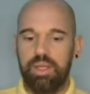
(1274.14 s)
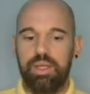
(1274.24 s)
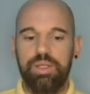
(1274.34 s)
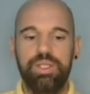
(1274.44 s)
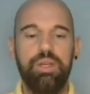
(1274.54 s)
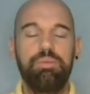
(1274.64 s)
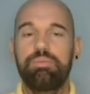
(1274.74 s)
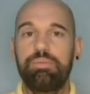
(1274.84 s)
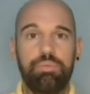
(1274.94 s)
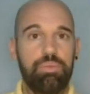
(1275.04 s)
So,
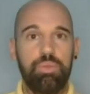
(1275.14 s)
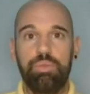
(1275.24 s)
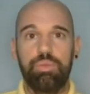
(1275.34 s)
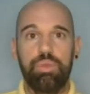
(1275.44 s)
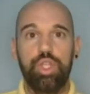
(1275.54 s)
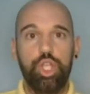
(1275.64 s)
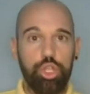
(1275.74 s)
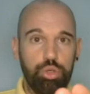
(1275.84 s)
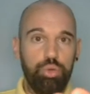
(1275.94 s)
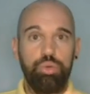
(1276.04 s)

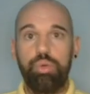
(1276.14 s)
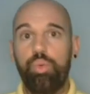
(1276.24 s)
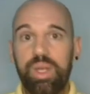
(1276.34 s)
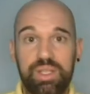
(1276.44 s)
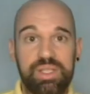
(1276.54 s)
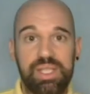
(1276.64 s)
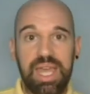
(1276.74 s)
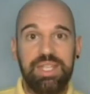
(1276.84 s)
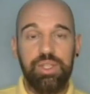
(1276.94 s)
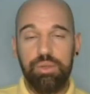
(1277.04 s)
you will say
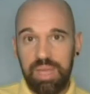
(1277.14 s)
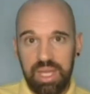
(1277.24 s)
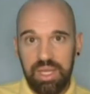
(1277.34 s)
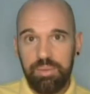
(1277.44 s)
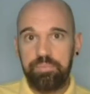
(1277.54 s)
to me,